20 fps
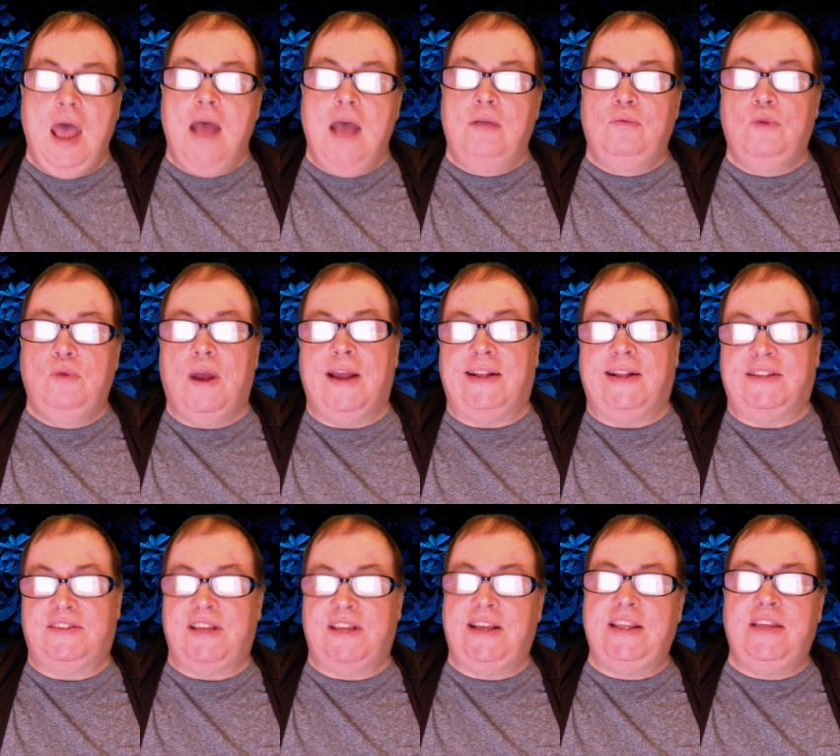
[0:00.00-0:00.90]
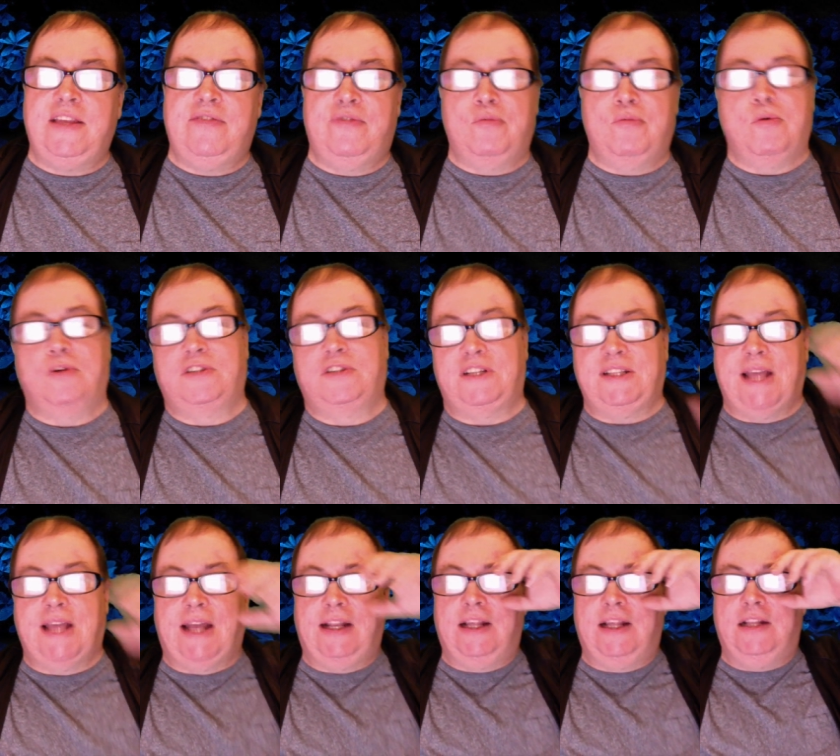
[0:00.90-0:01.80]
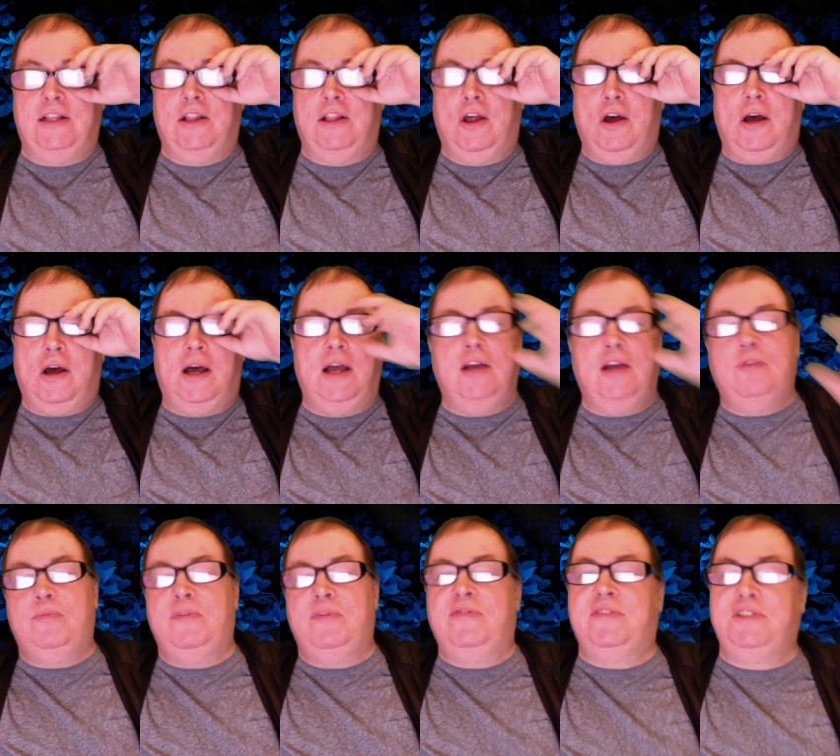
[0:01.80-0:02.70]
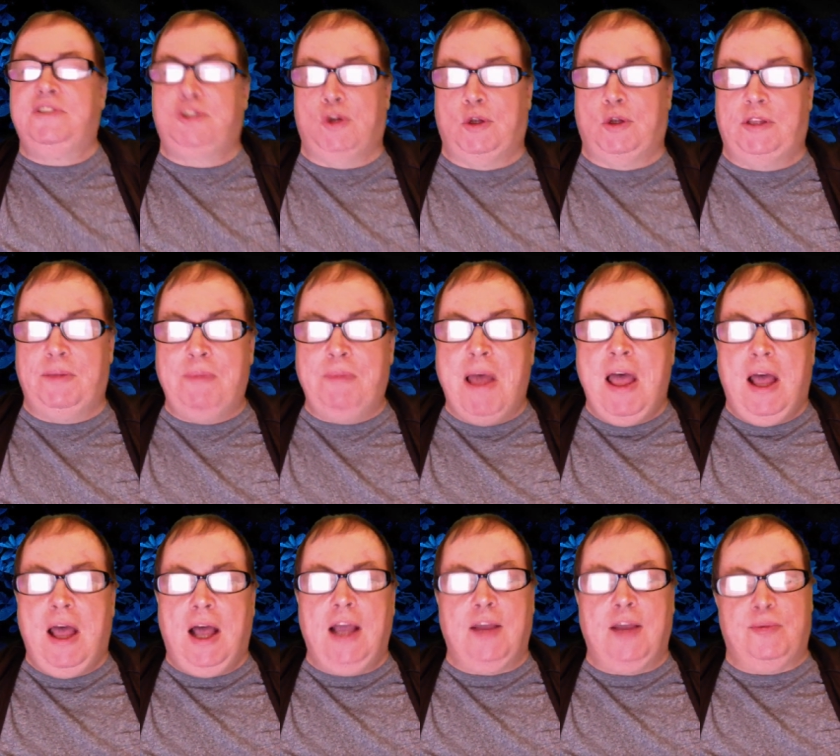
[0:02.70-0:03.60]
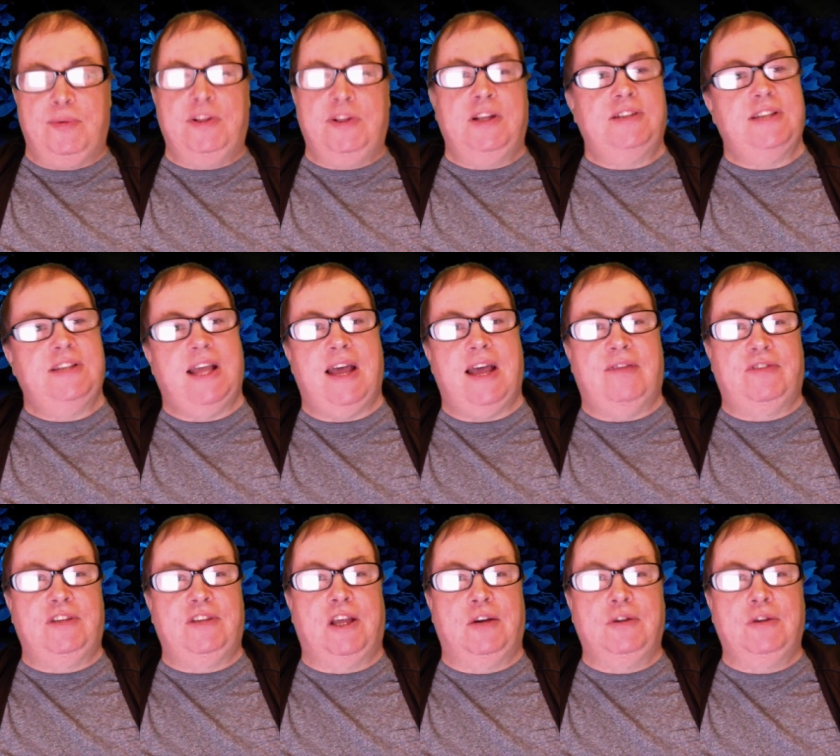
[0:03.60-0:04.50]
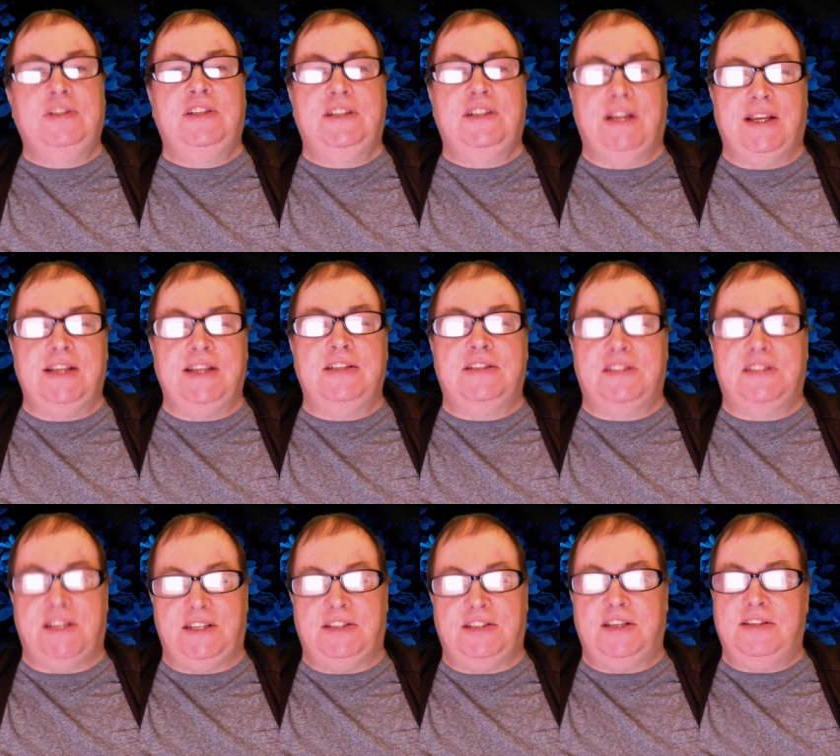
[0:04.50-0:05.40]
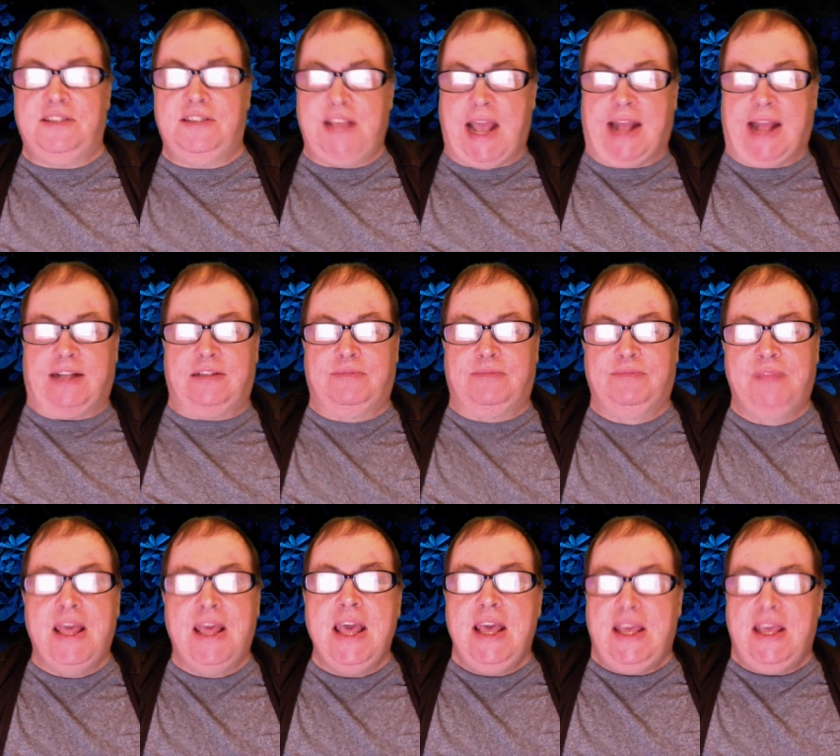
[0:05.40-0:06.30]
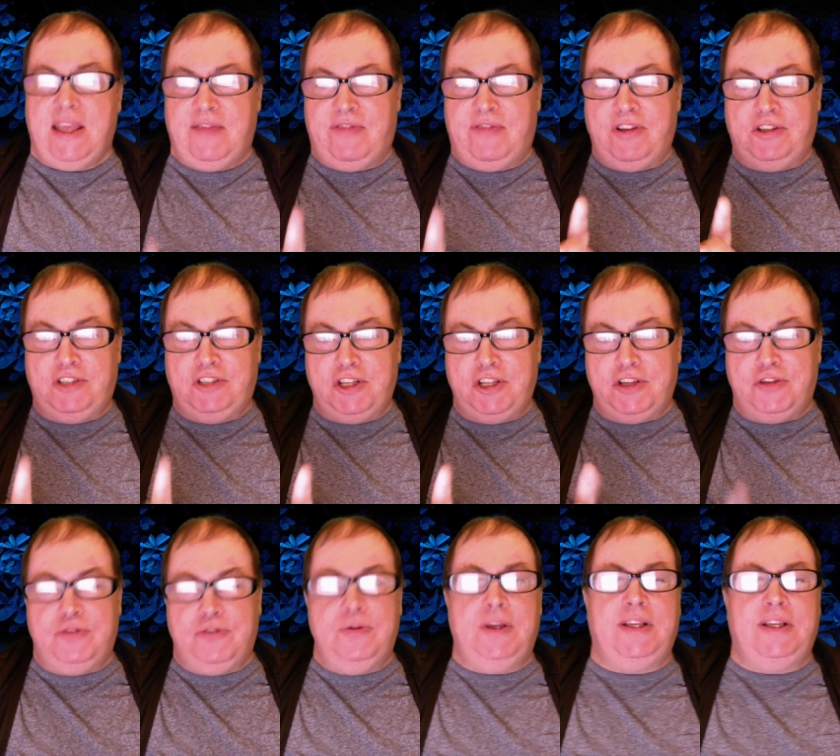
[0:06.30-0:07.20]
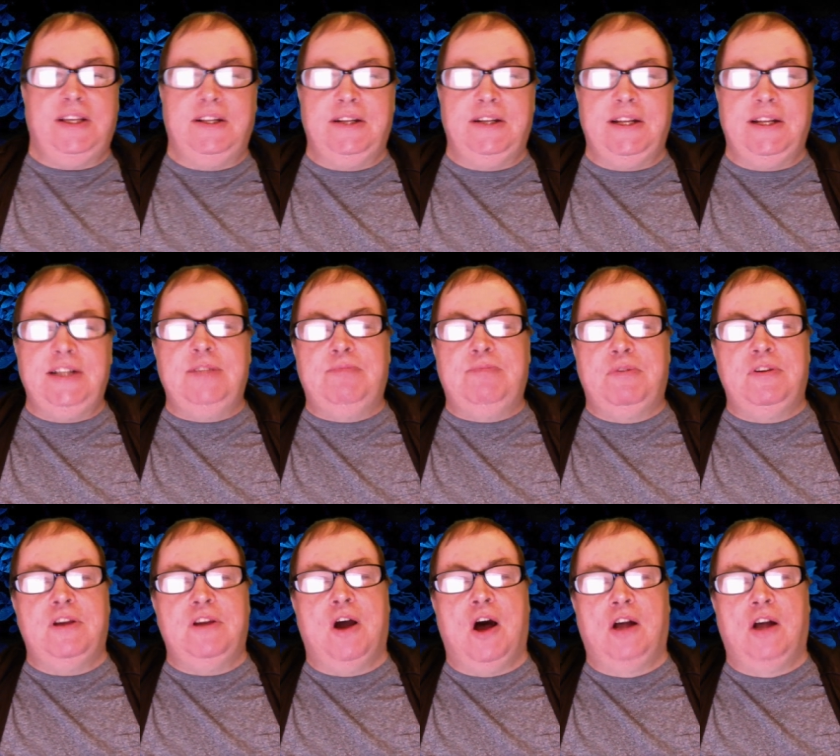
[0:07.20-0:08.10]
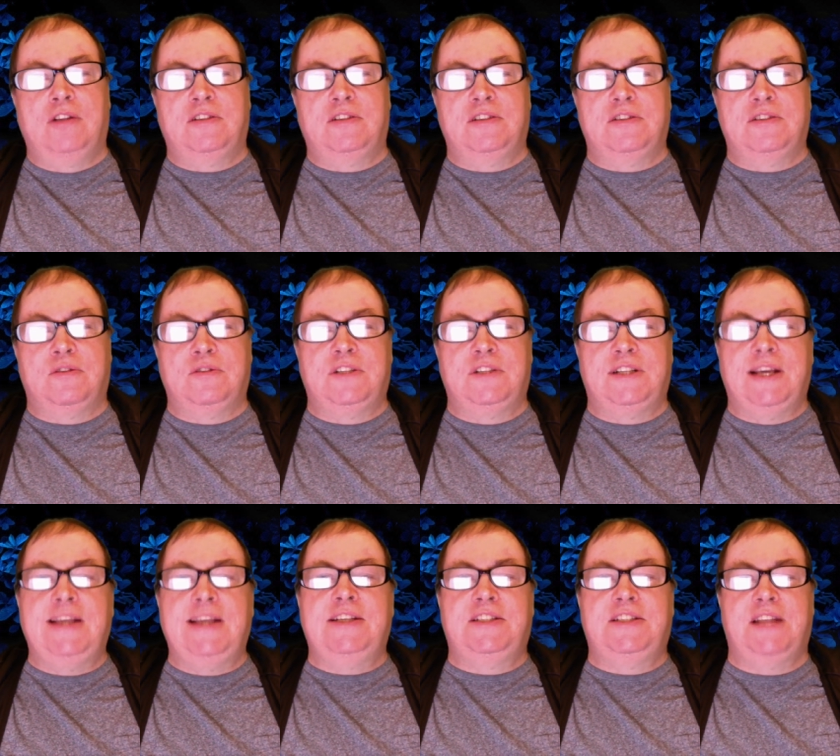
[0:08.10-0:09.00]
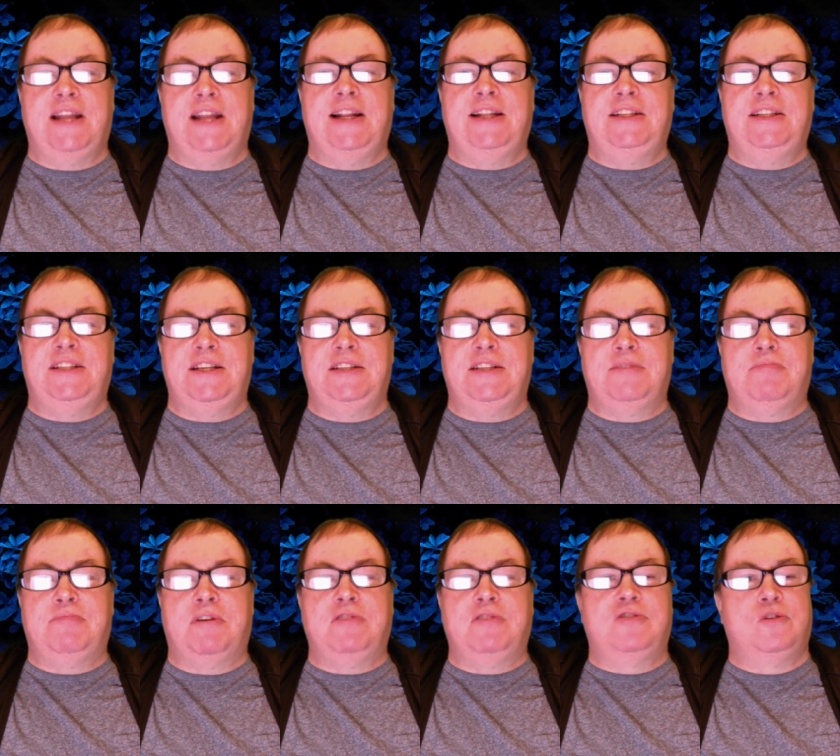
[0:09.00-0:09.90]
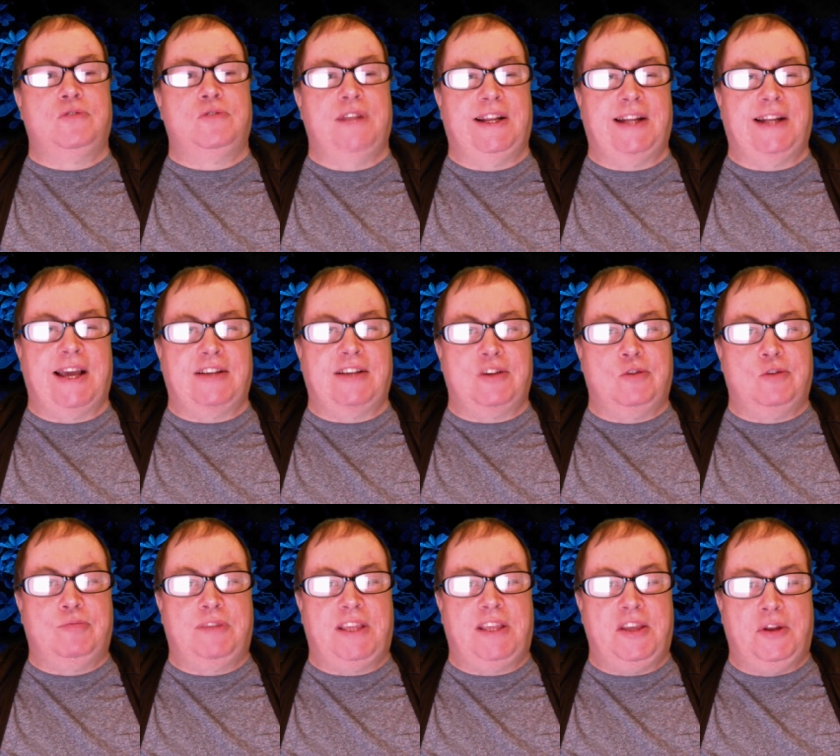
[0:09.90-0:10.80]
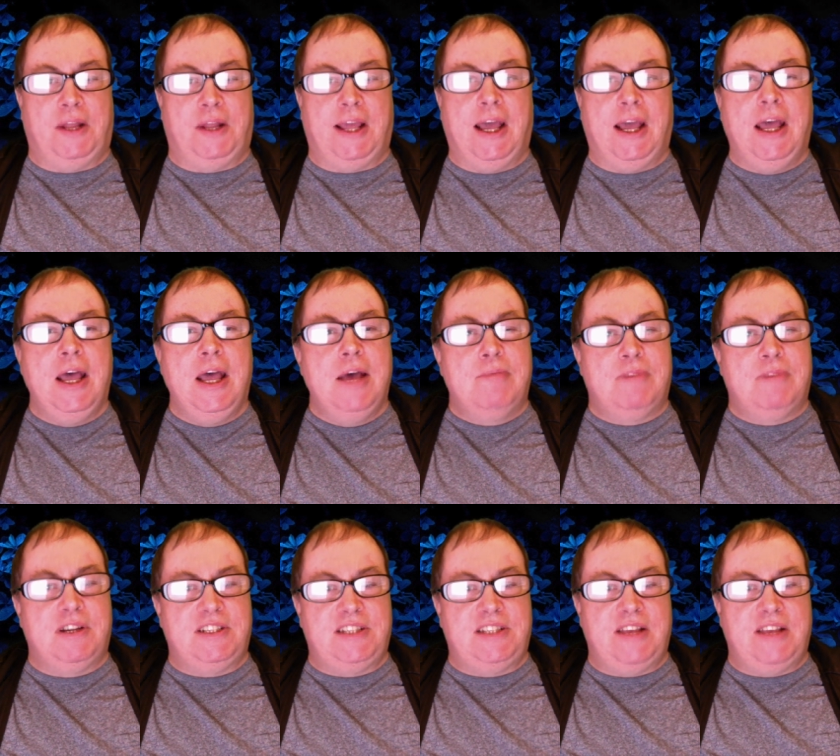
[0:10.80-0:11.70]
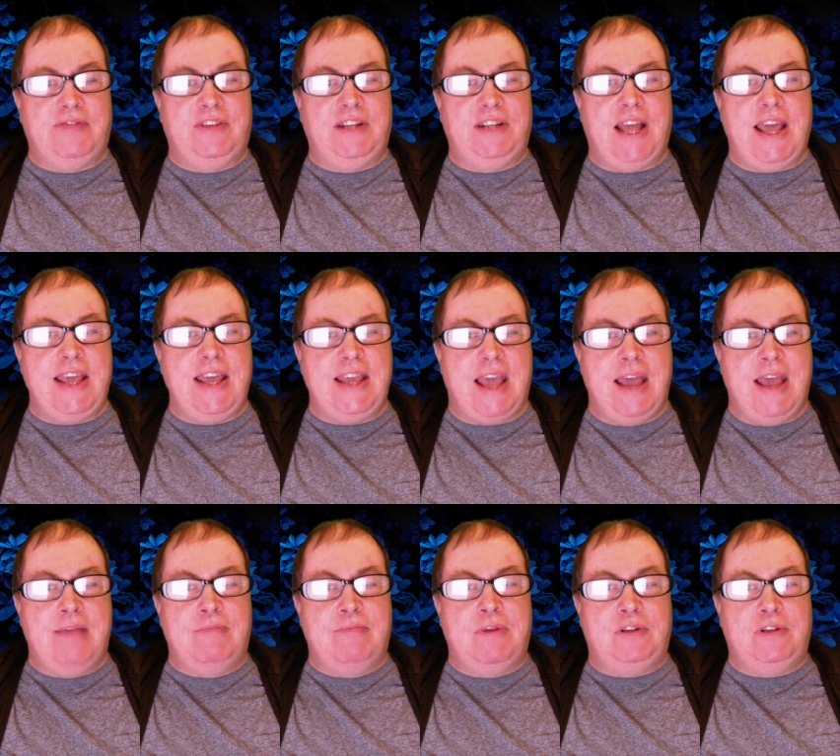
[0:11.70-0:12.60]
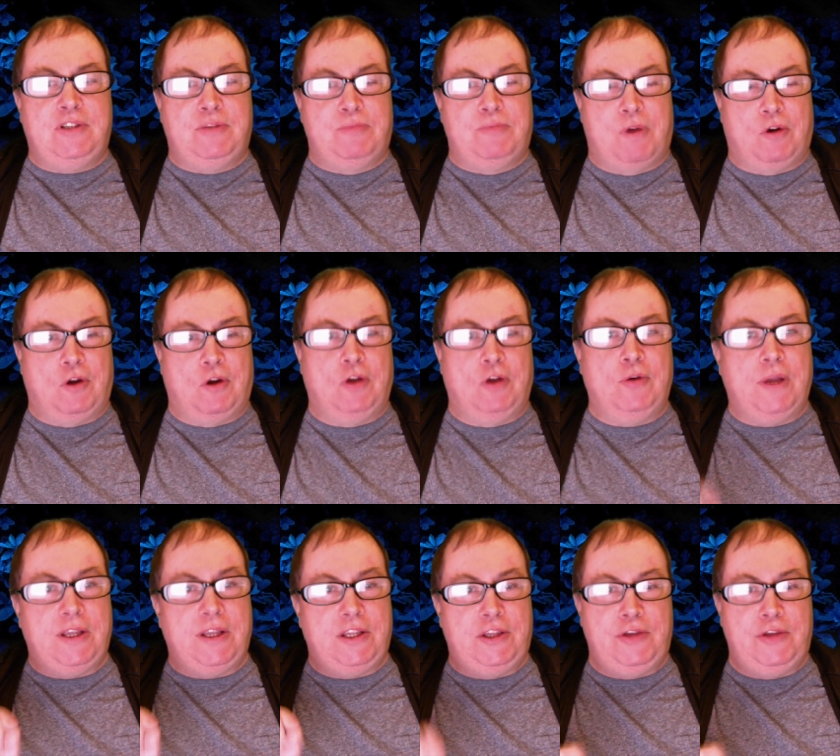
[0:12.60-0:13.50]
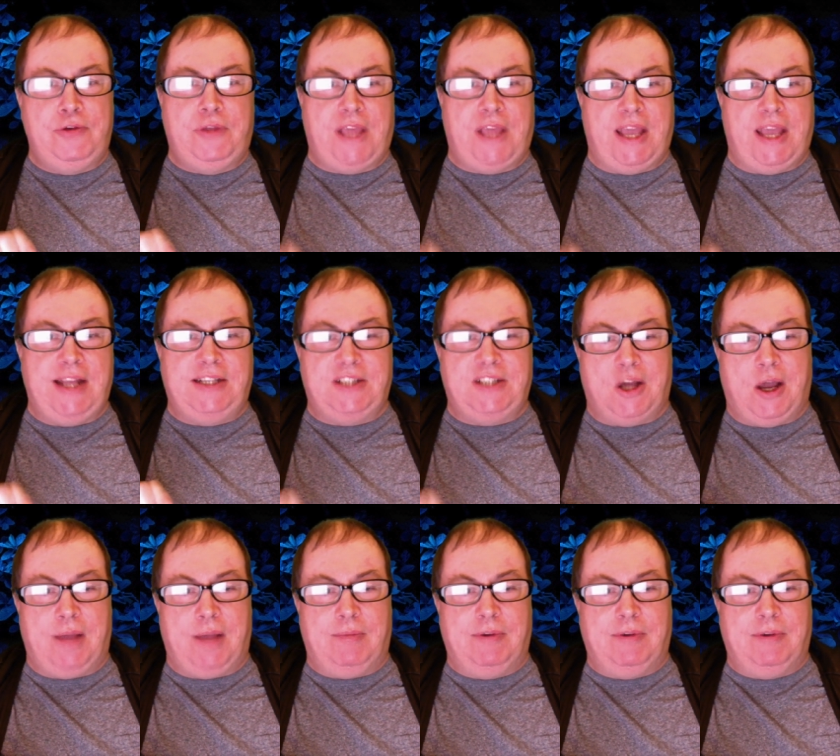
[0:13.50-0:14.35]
Right, thank you for watching that little lot. I hope you've enjoyed them. I hope you'd like to have a go at today's teaser set. If you do, you need to put your answers on today's daily teaser post on Knick Knack's Old Peculiar by 7 a.m. tomorrow UK time.